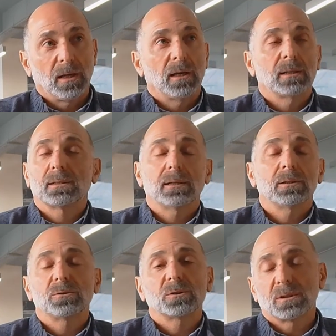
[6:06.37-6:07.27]
It's not
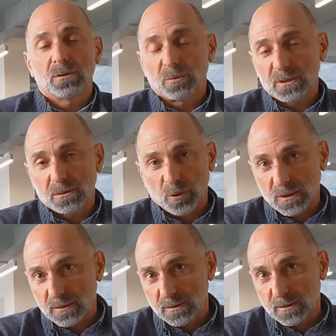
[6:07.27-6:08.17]
interested in
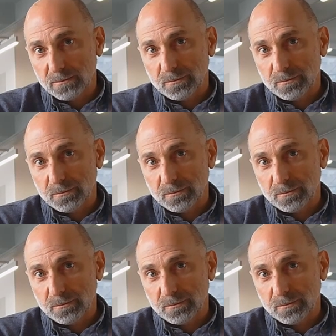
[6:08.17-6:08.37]
reciprocity.